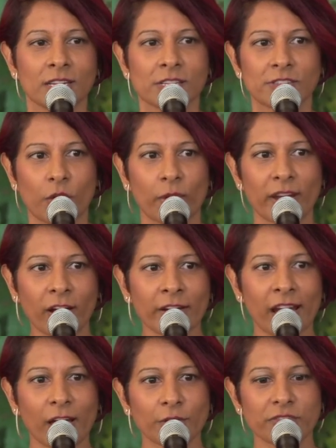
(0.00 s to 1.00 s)
So in our
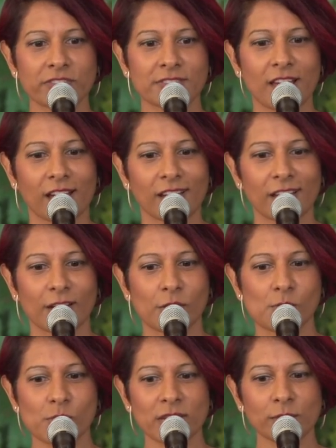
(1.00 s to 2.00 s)
house,
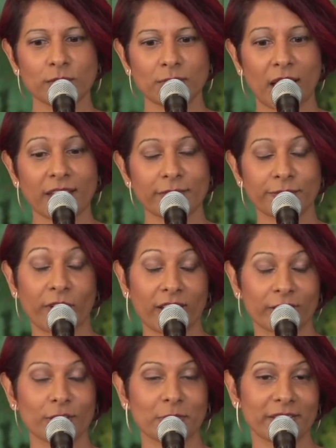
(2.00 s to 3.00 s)
we my
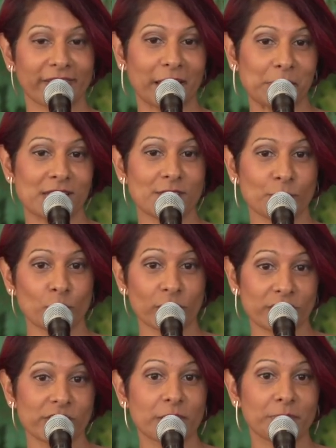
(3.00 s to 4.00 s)
father and my family
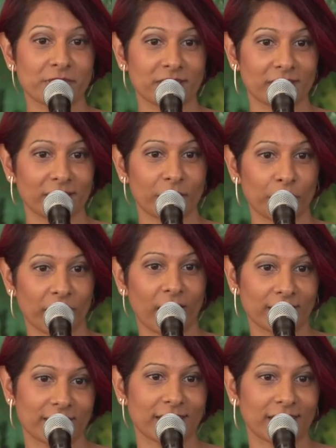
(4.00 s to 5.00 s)
worshipped
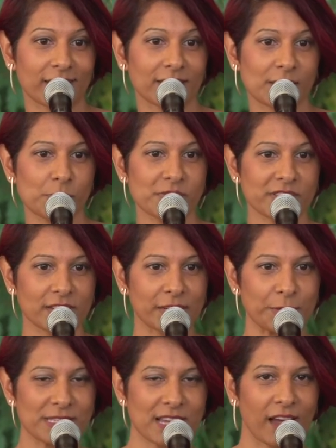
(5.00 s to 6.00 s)
curiosity. It was it
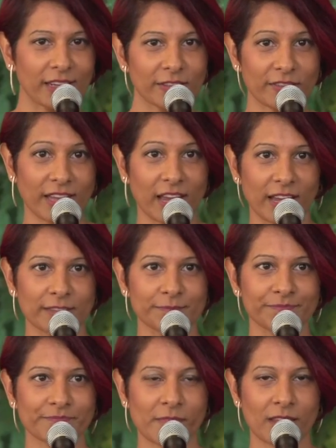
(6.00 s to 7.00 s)
was kind of I, I
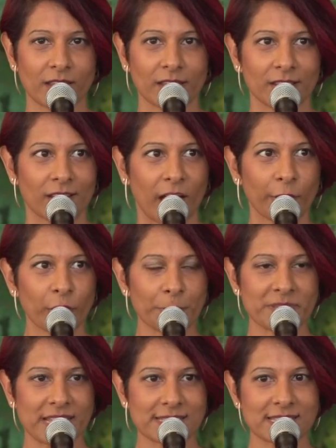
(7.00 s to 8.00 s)
I grew up
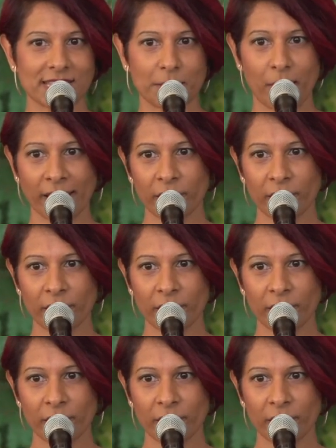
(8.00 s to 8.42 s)
sensing that my